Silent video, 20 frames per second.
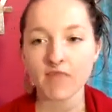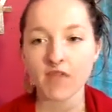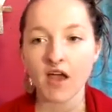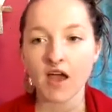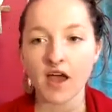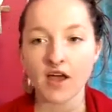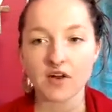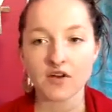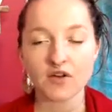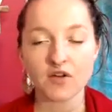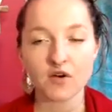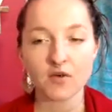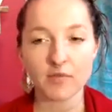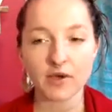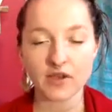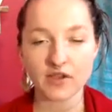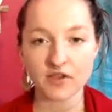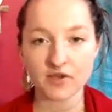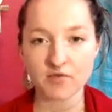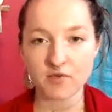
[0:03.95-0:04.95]
I don't know
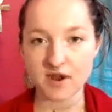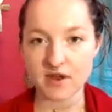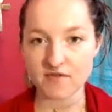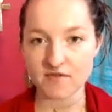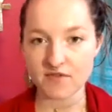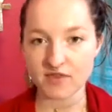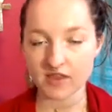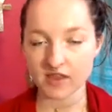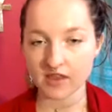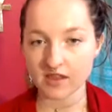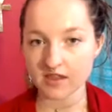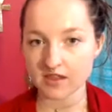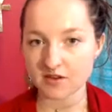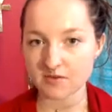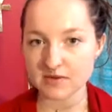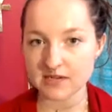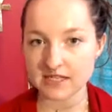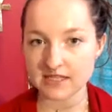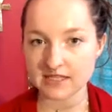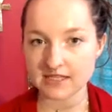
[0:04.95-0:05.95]
about you, but I'm feeling a little
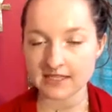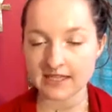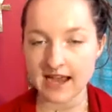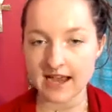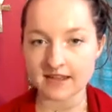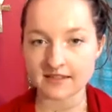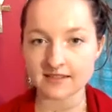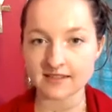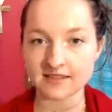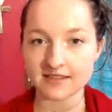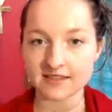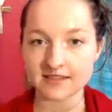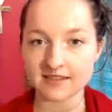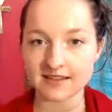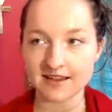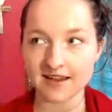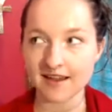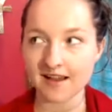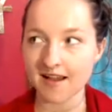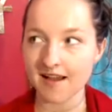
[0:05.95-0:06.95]
bit
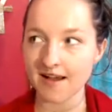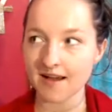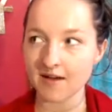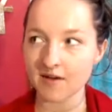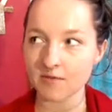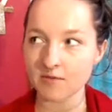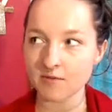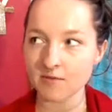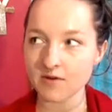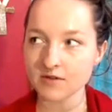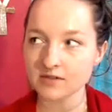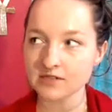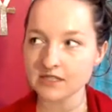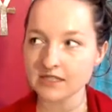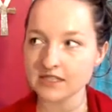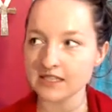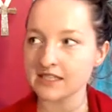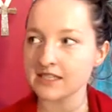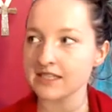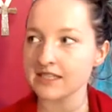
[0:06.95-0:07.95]
sassy,
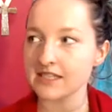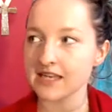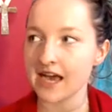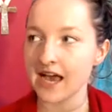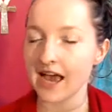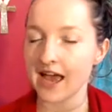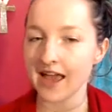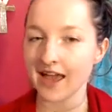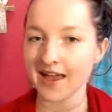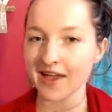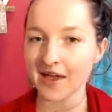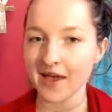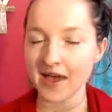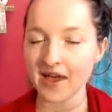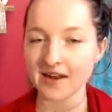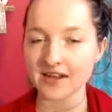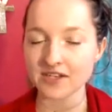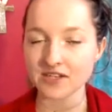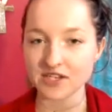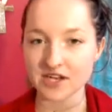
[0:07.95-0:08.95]
mostly today.
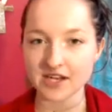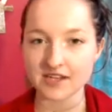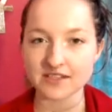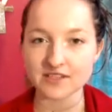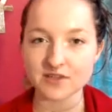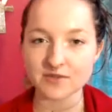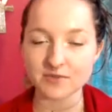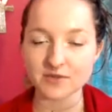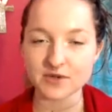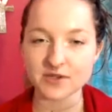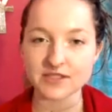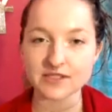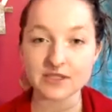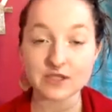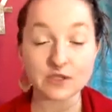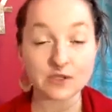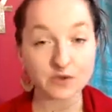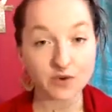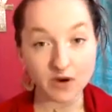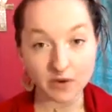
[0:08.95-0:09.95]
And I checked in the moon is
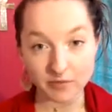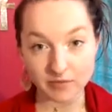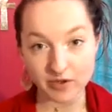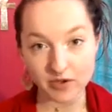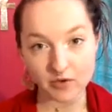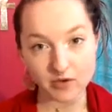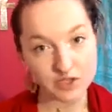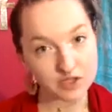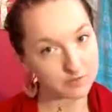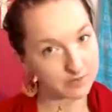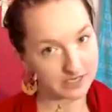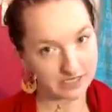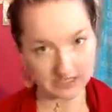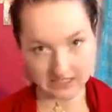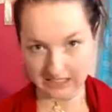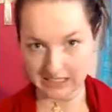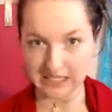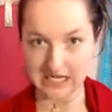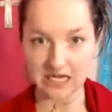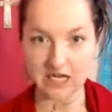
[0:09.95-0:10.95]
in Scorpio, which makes
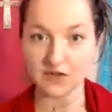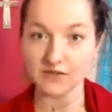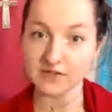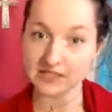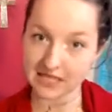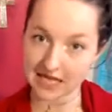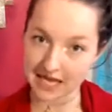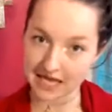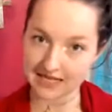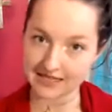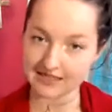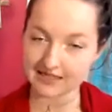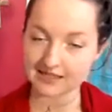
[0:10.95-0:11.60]
a ton of sense